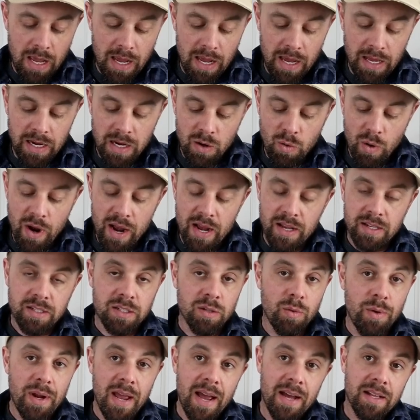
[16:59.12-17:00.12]
Anyway,
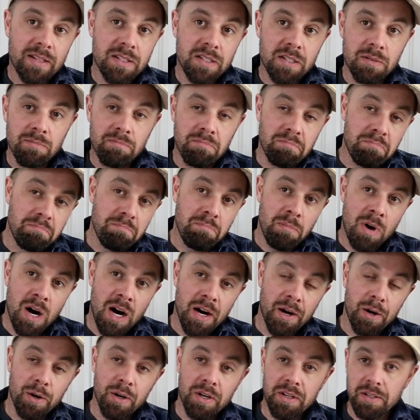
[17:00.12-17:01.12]
so we had some
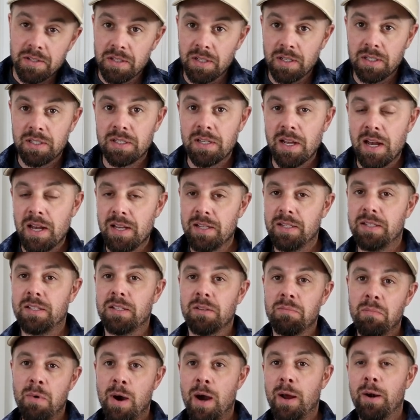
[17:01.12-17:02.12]
moderate success,
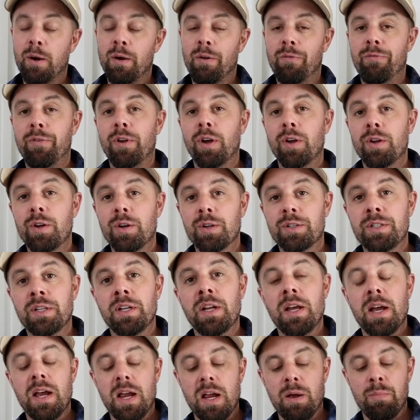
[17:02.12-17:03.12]
some moderate failure
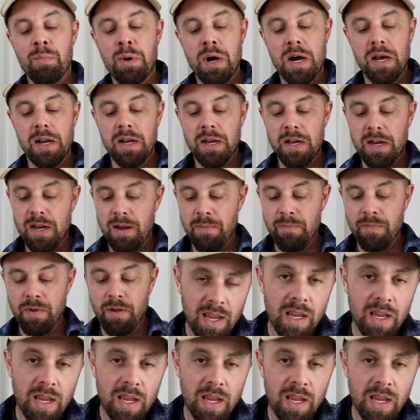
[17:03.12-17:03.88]
today, but um,